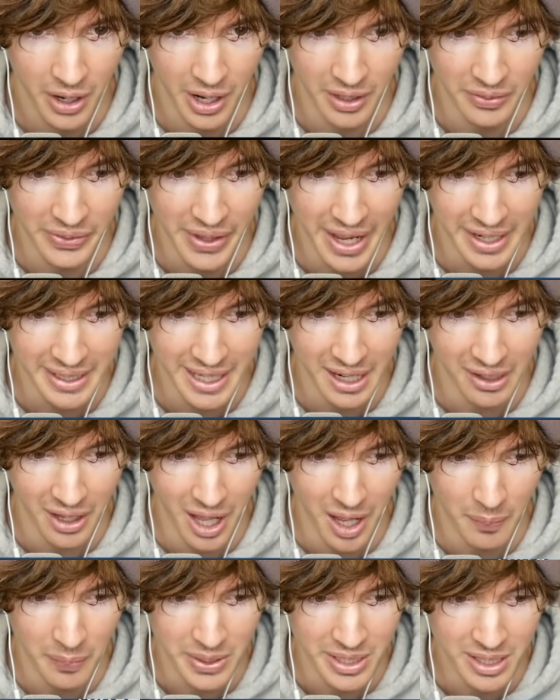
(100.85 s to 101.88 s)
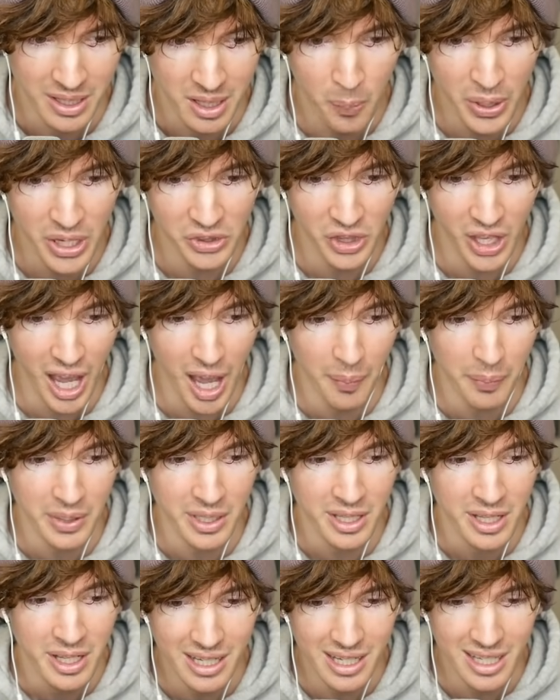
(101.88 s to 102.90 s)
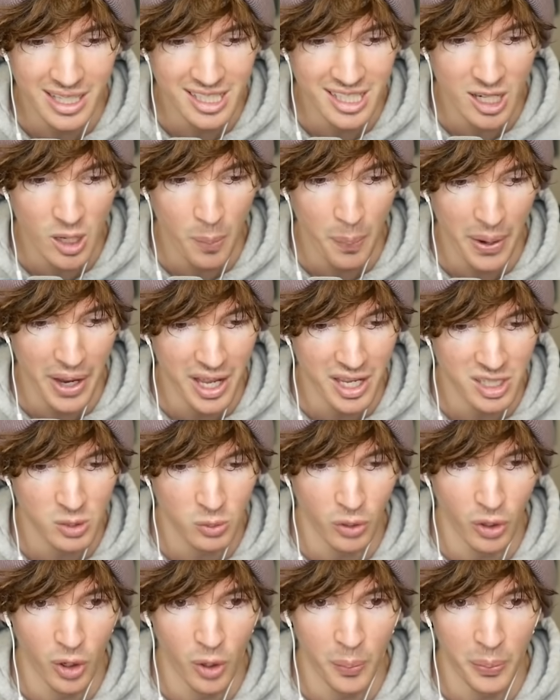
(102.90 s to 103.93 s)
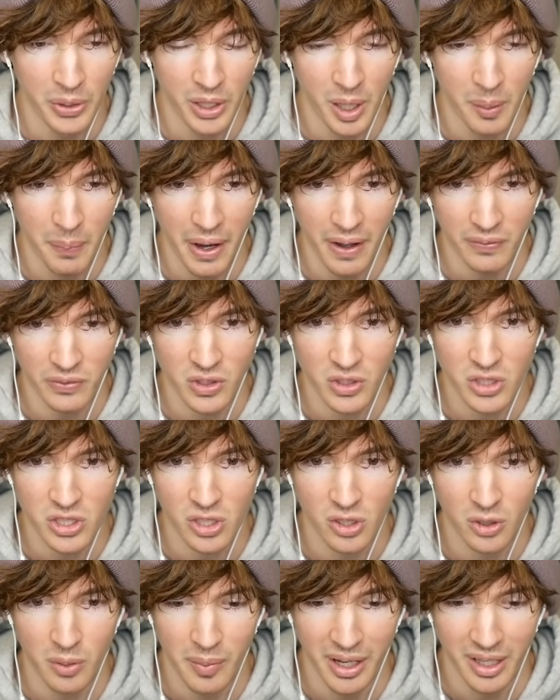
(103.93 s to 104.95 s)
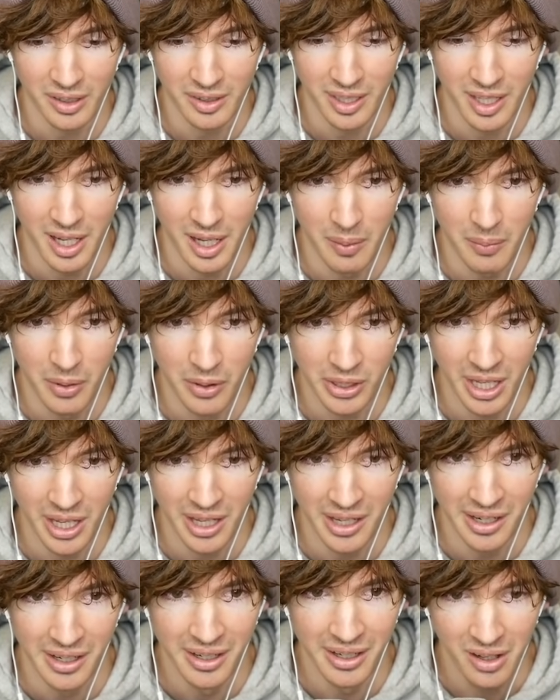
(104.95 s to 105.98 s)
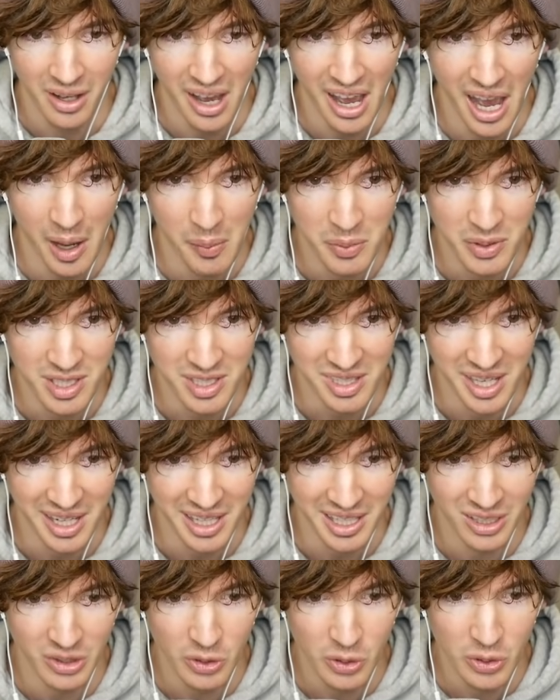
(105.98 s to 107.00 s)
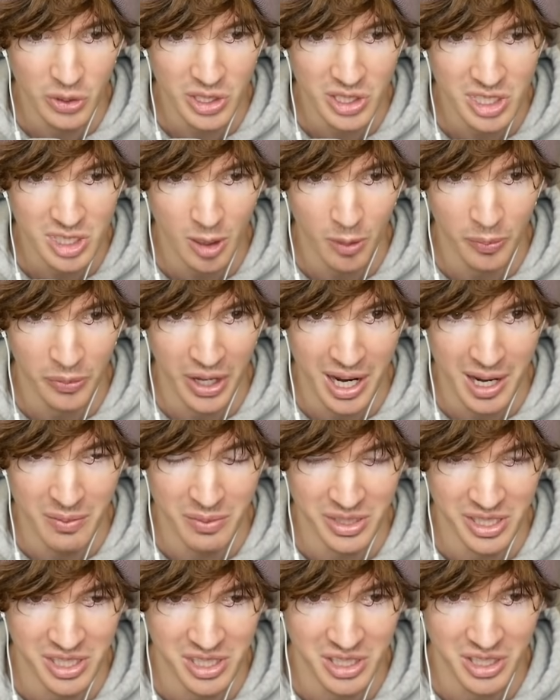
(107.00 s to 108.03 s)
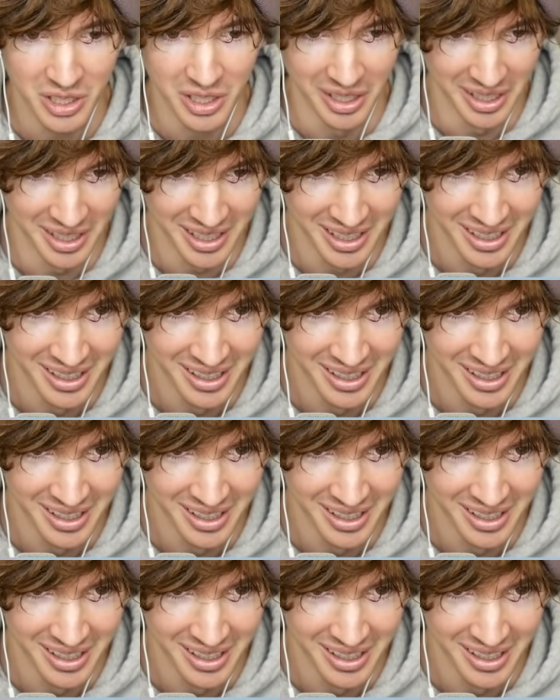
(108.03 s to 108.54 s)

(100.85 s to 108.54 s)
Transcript: All right, knock out obby. Beat the obby. Easier pass will open up after a certain amount of time. Okay. Obvious. I can do these sometimes. That's good.